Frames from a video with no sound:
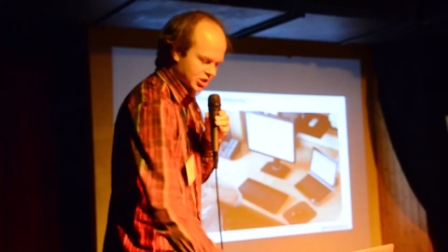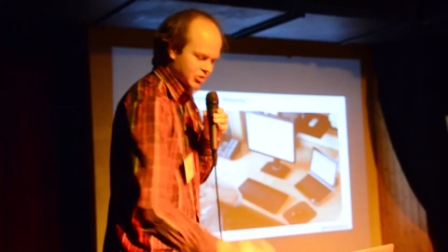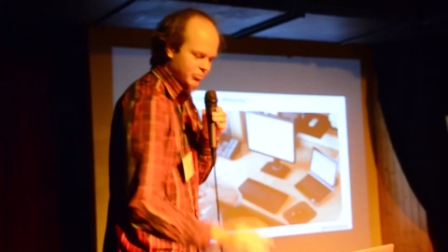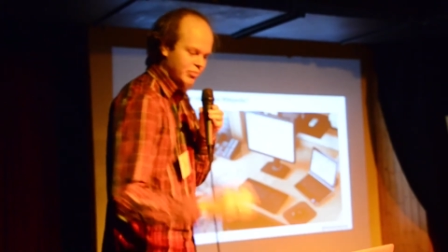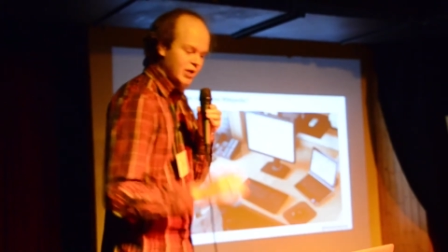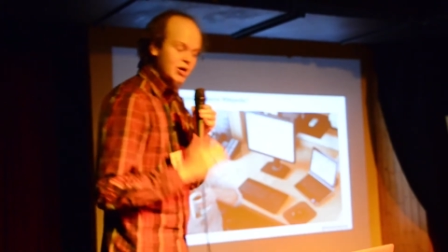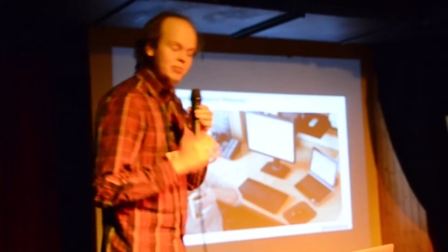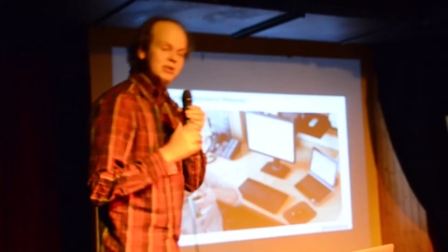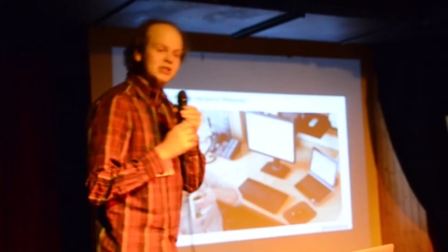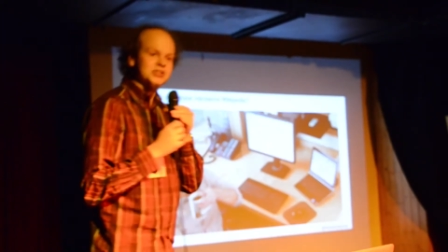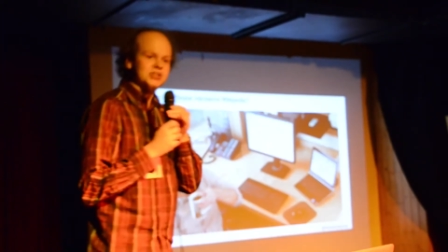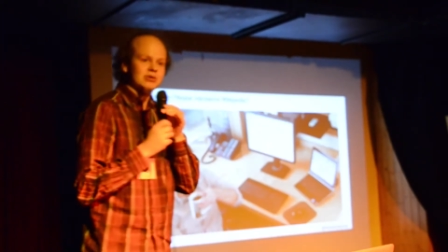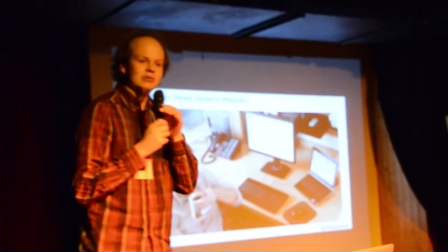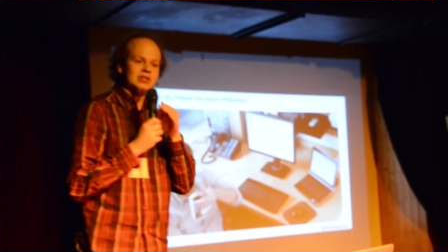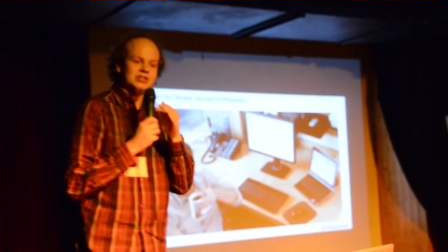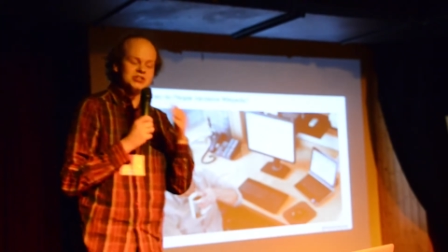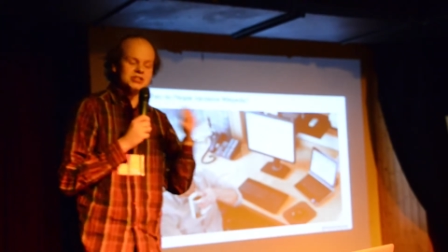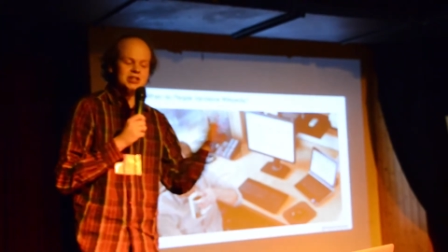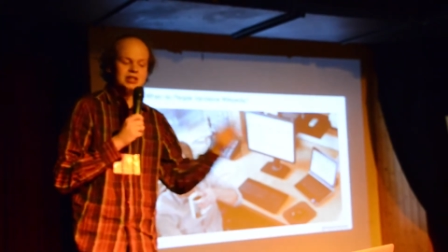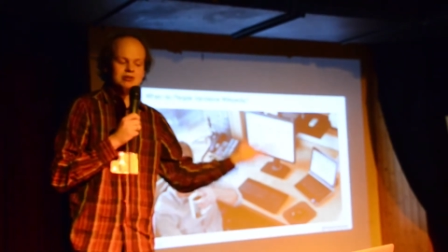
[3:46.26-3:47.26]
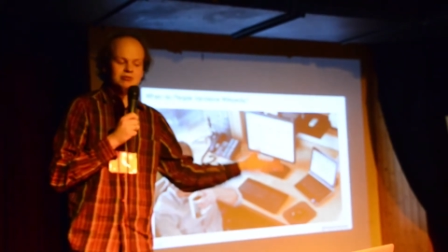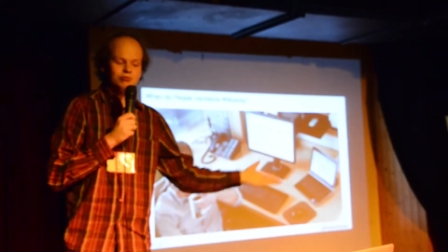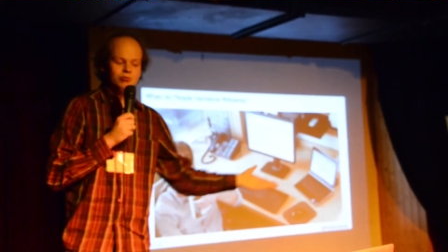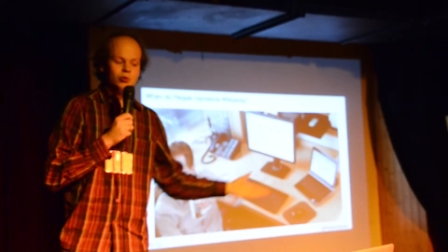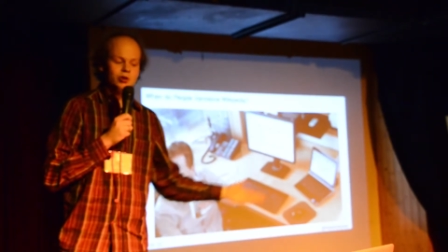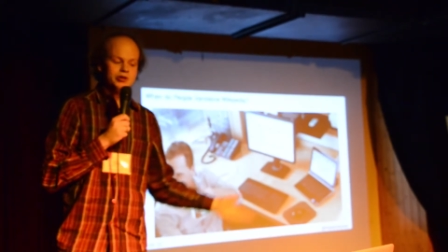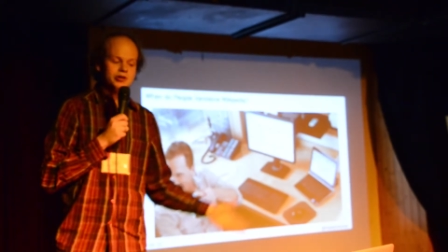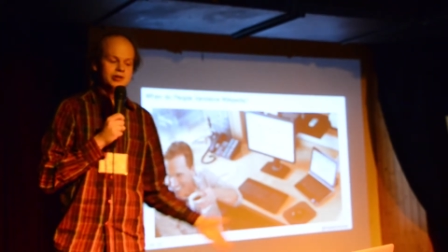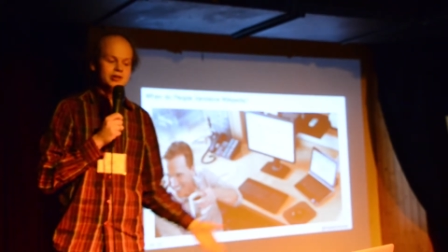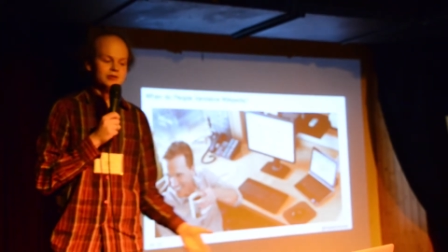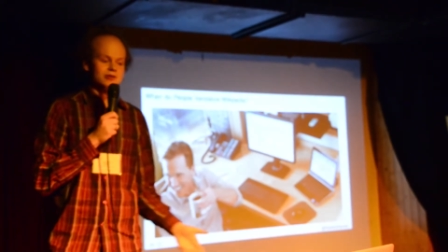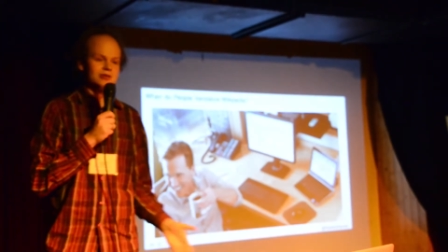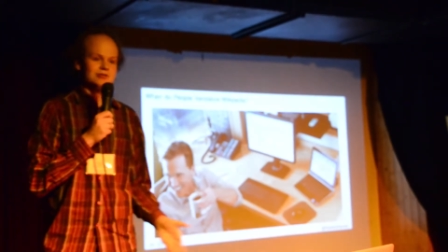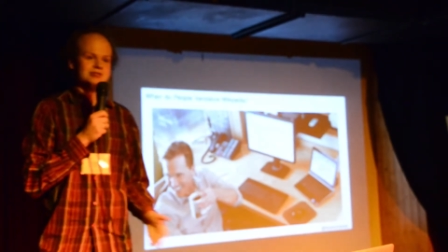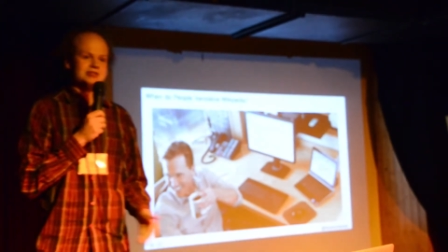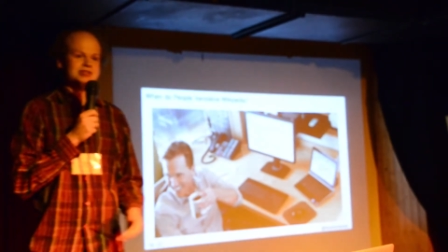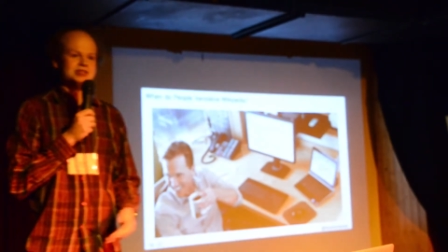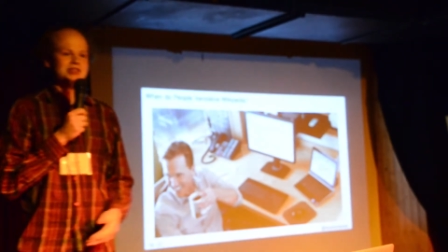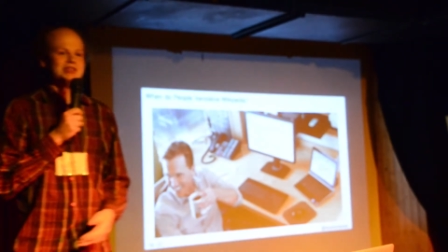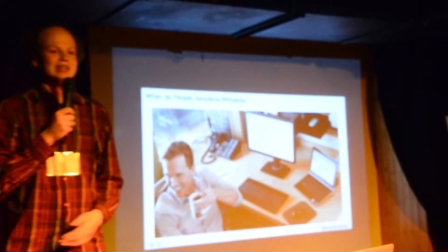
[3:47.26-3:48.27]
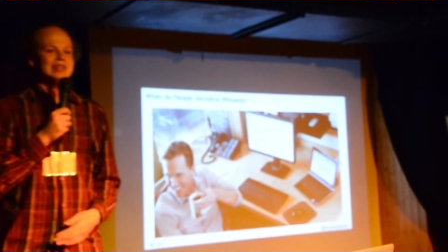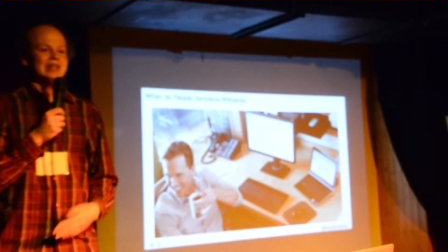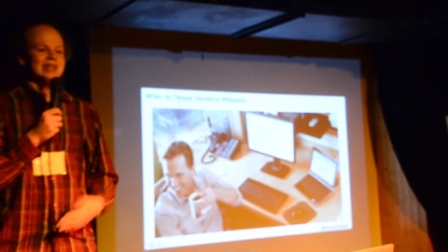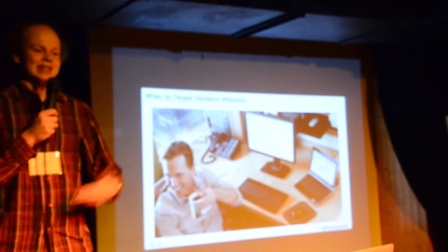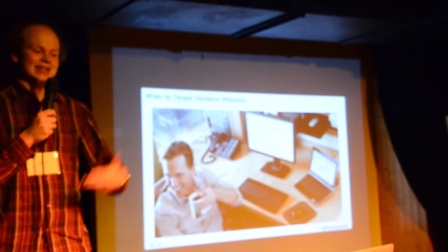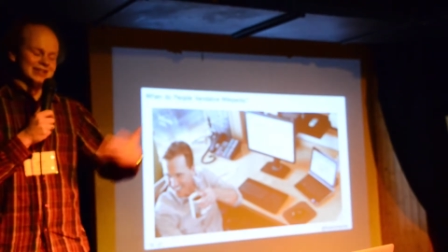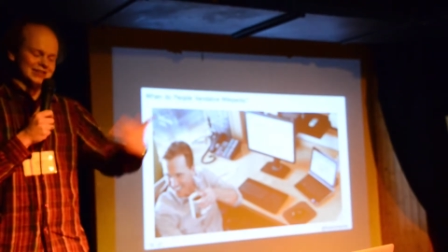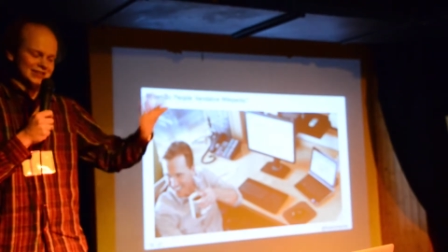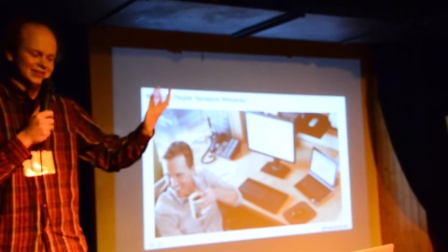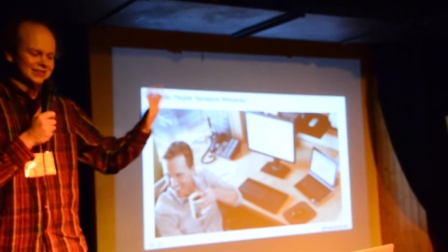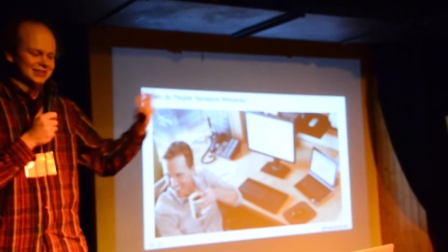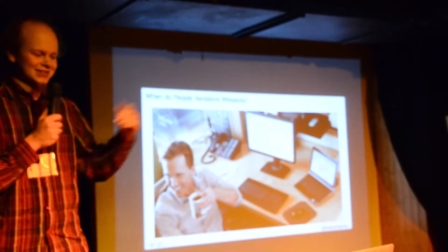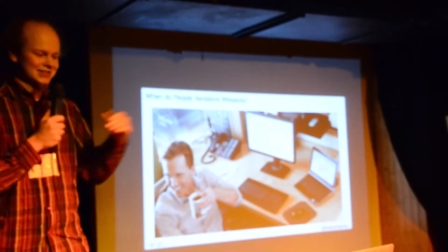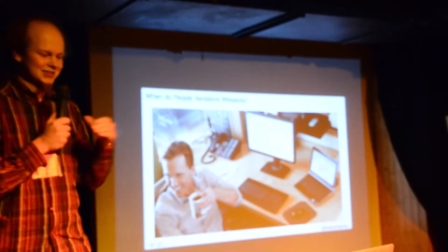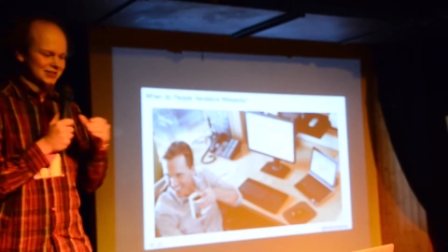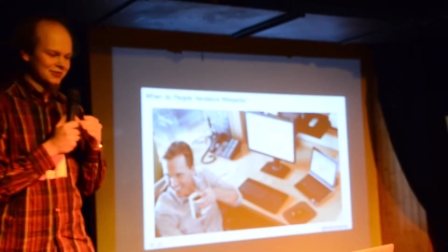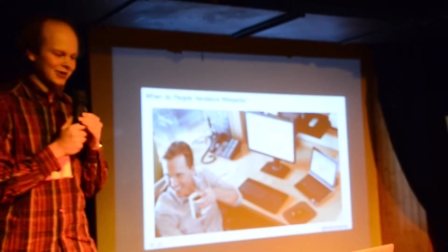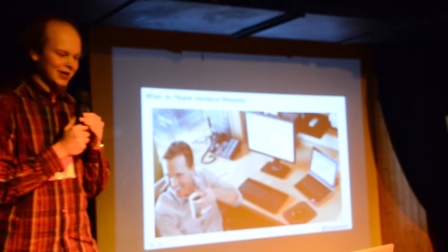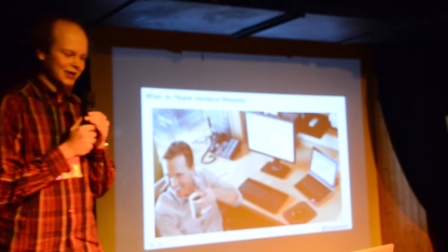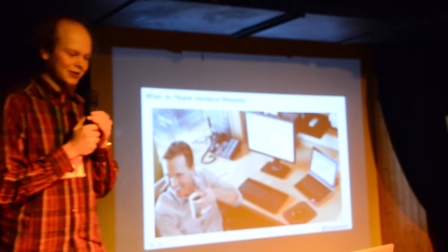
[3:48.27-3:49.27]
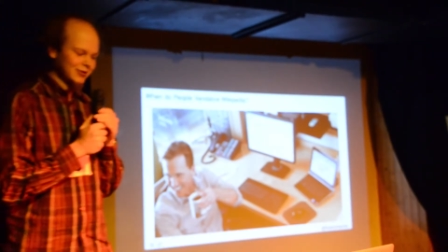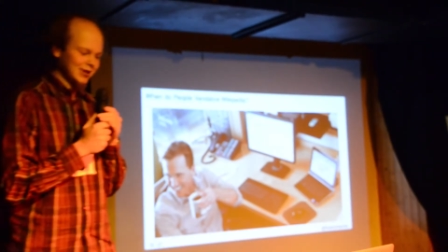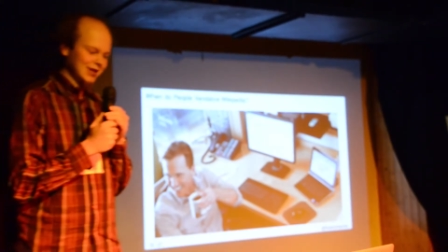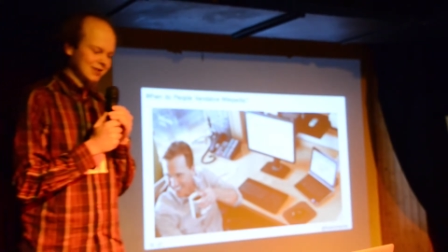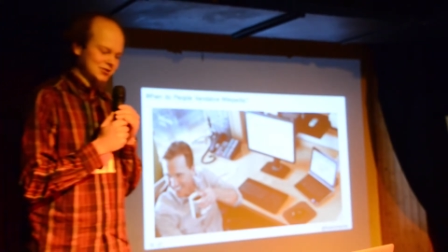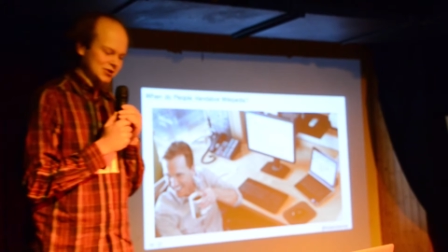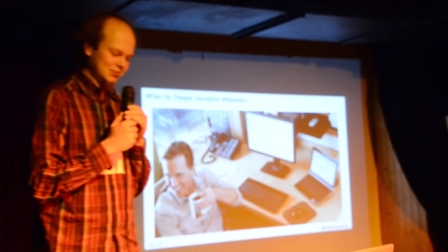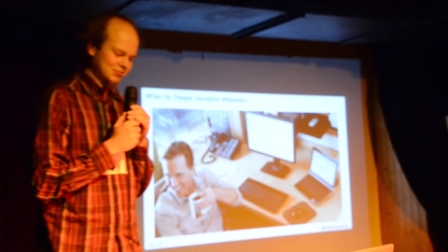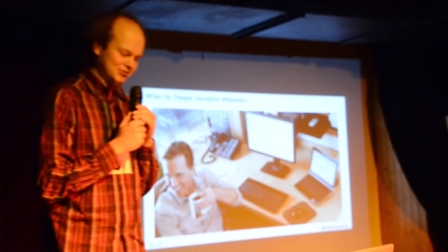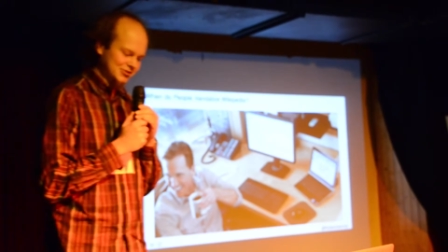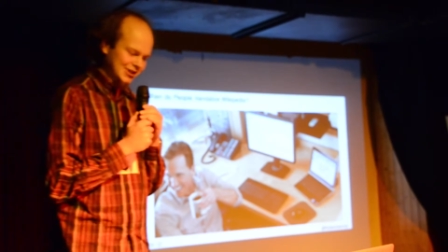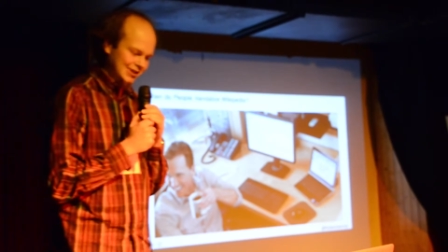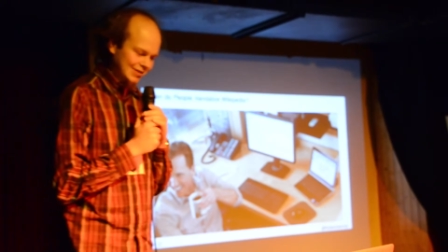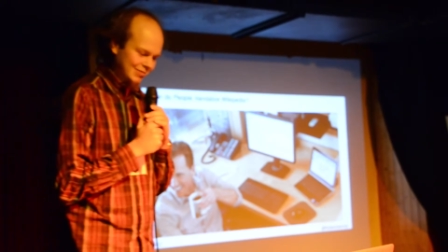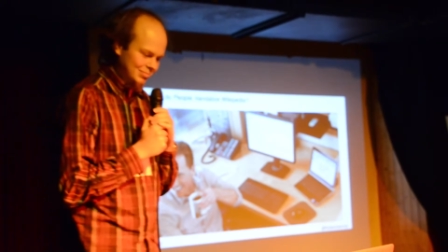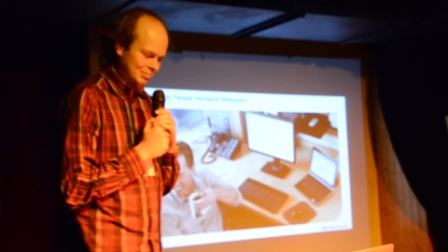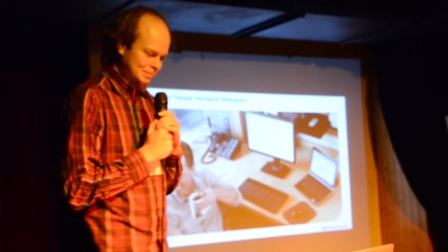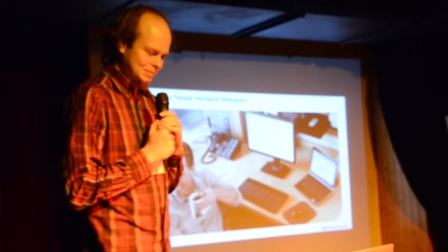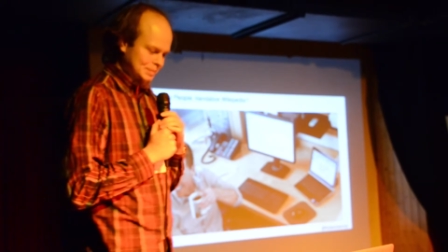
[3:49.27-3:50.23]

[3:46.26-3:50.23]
maybe it's ourselves working at office, trying to have some fun.